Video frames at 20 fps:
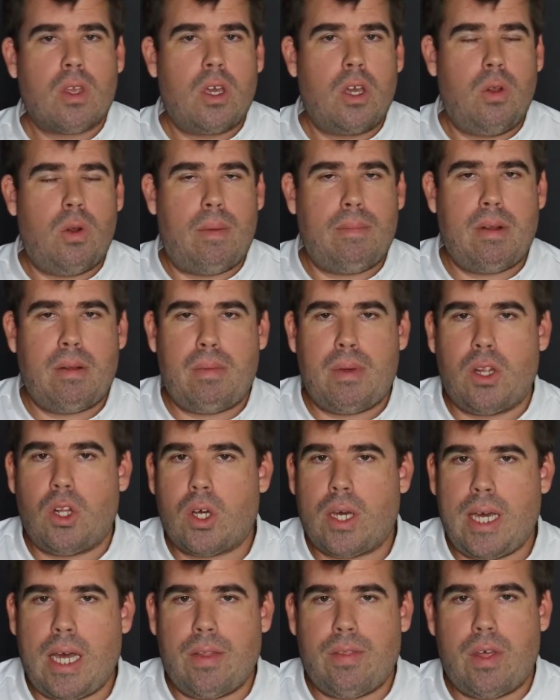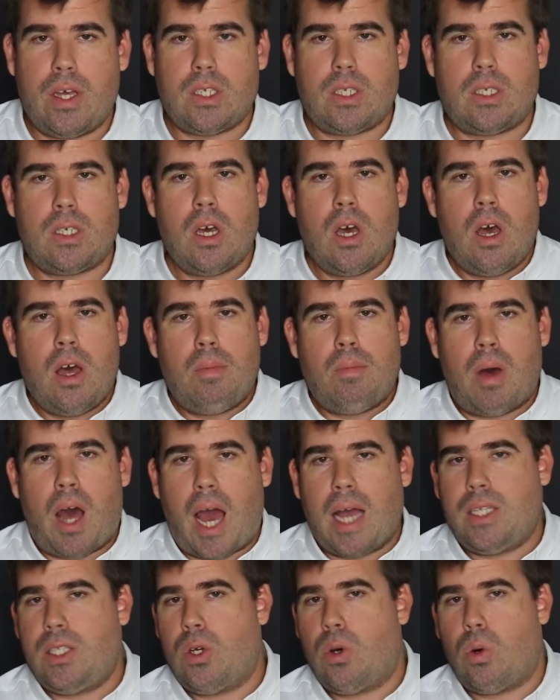You know, I'm going to be looking at this, my
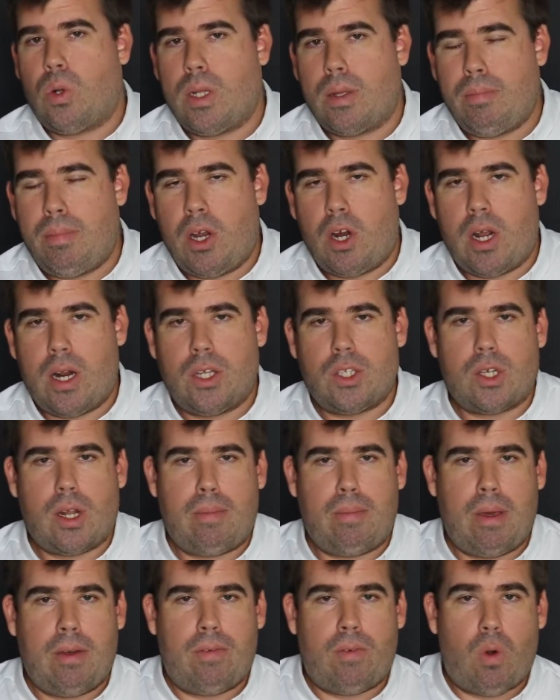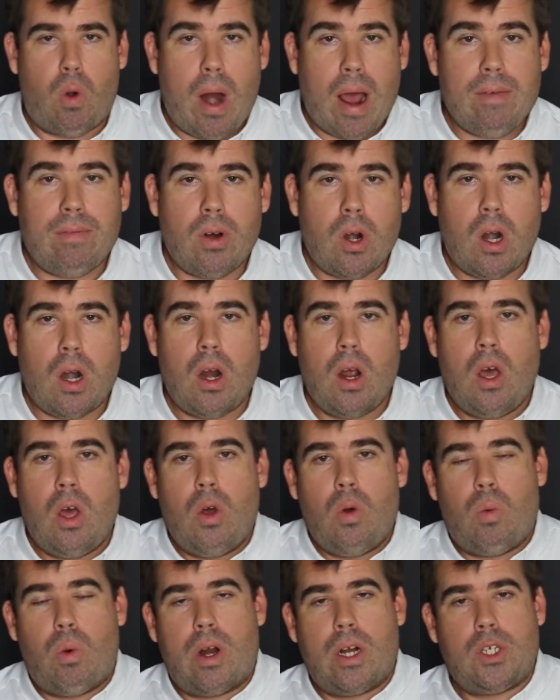ideal holding period is going to be forever,
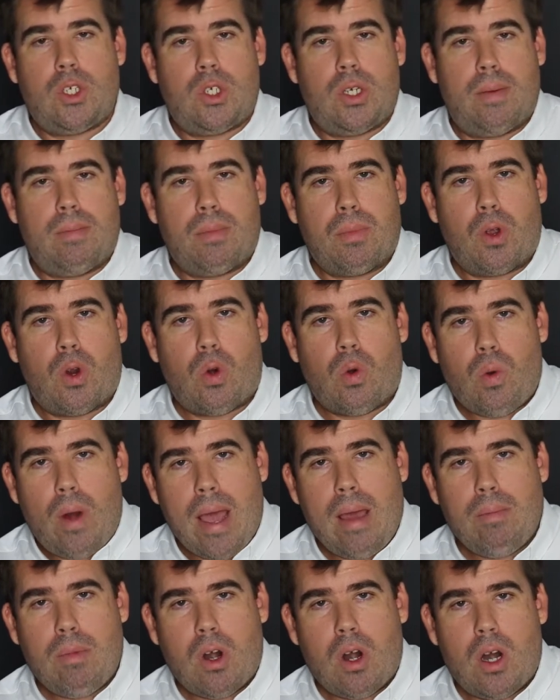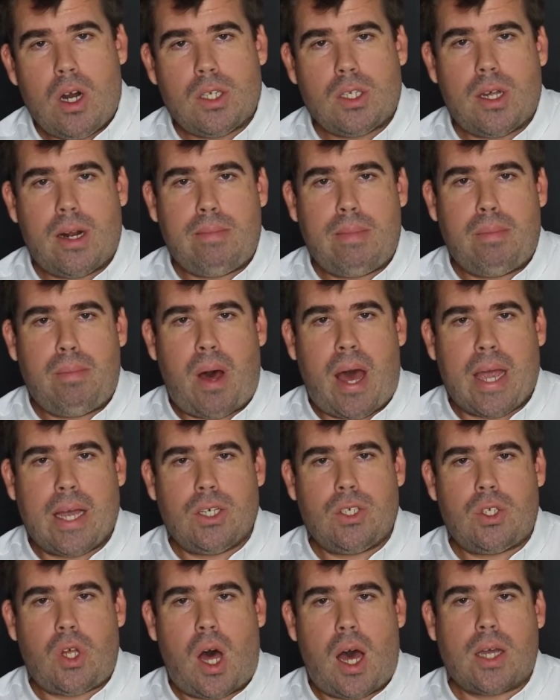whereas Jim Cramer is going to be buying
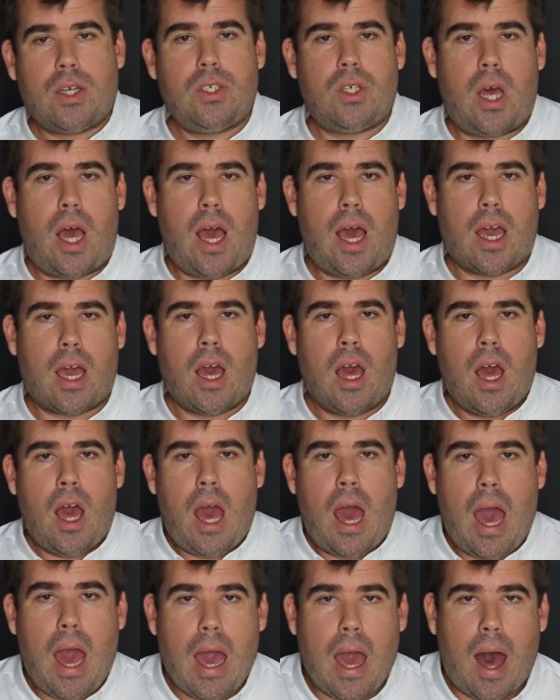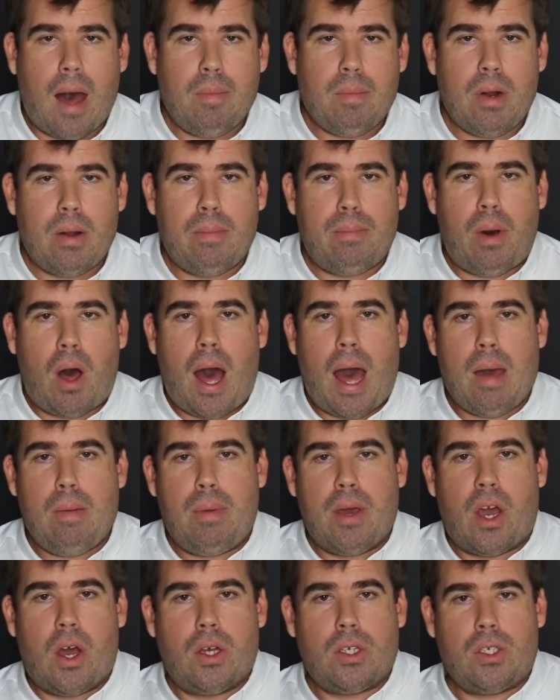a stock saying, hey, I'm going to buy
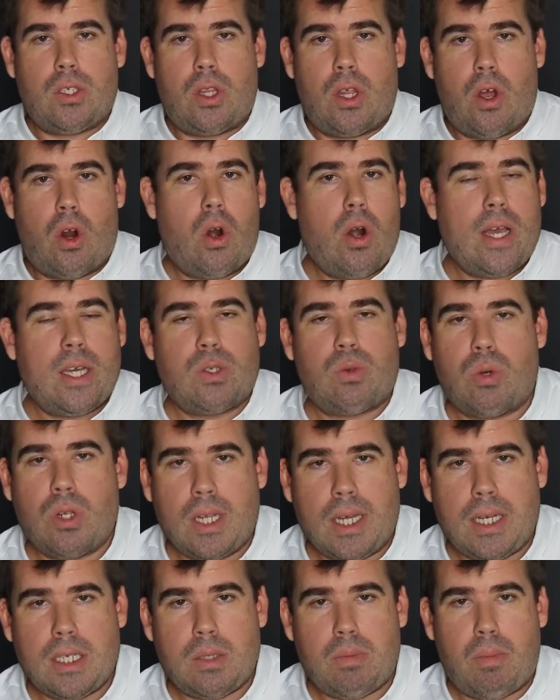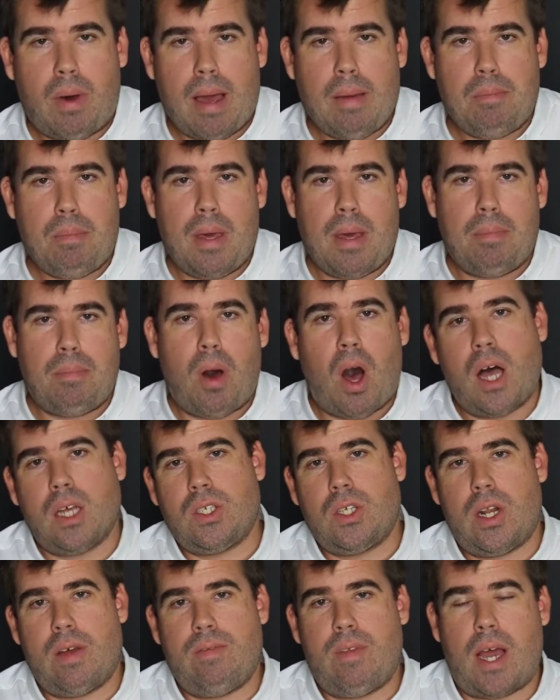because the earnings release might be
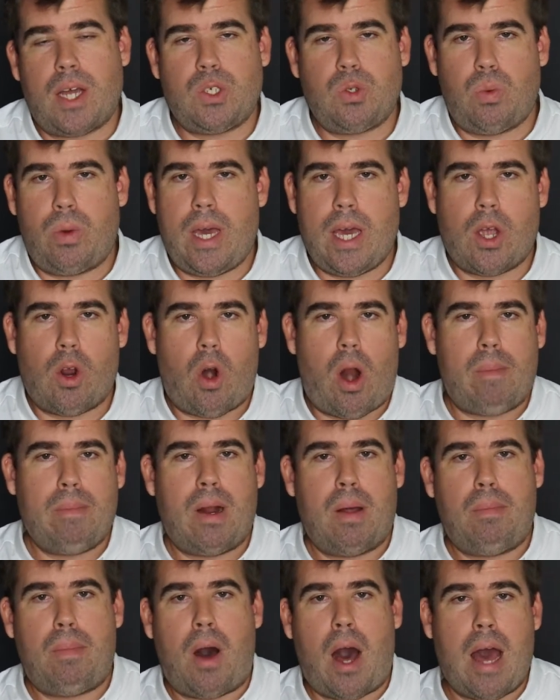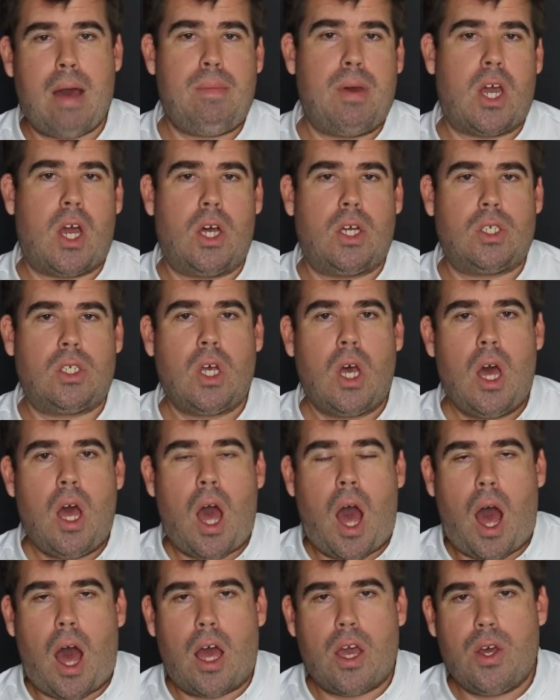positive next week, or I'm going to buy because,
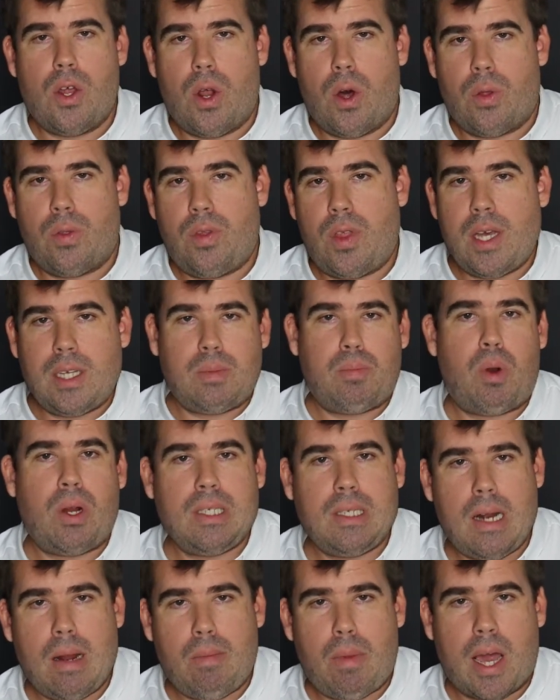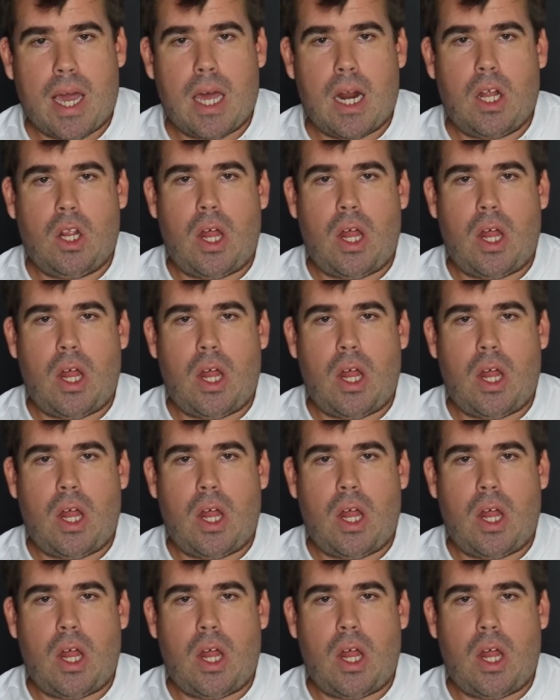you know, this president might get